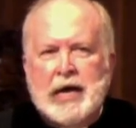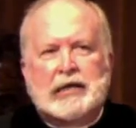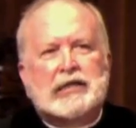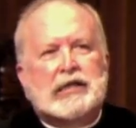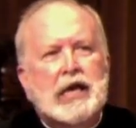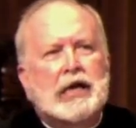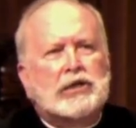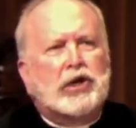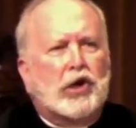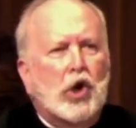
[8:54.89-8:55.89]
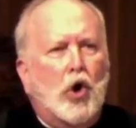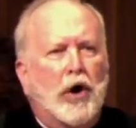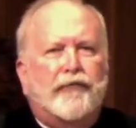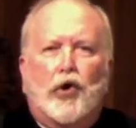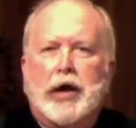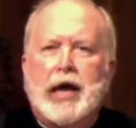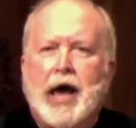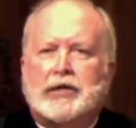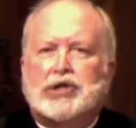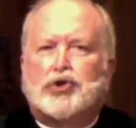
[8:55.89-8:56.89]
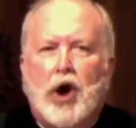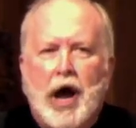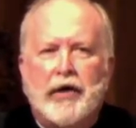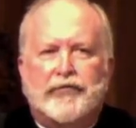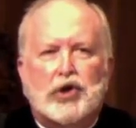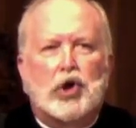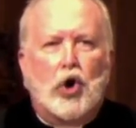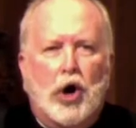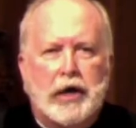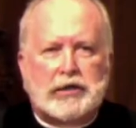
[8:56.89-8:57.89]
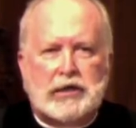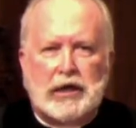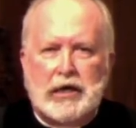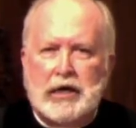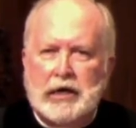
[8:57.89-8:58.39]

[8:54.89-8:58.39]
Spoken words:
Sing to the Lord, for he has triumphed gloriously.